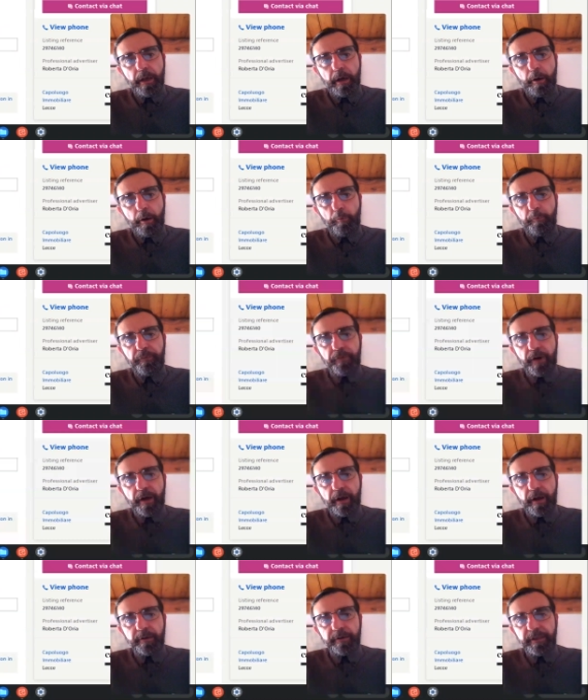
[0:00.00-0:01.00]
how
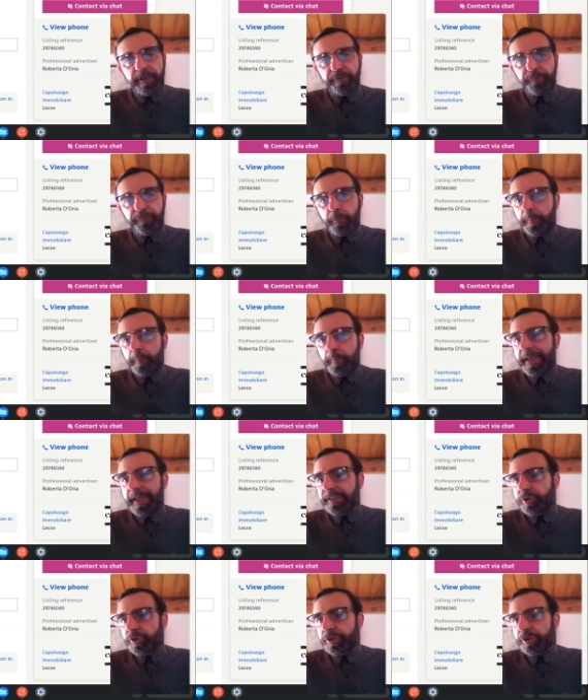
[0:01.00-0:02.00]
far is from
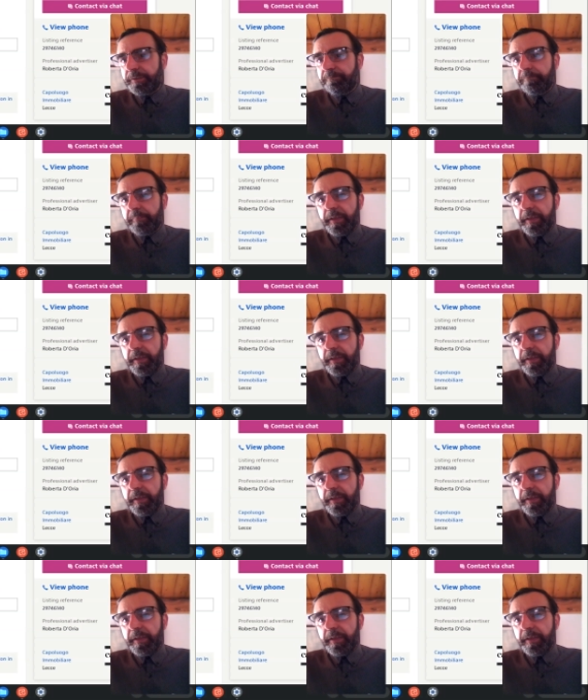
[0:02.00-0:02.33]
Lecce,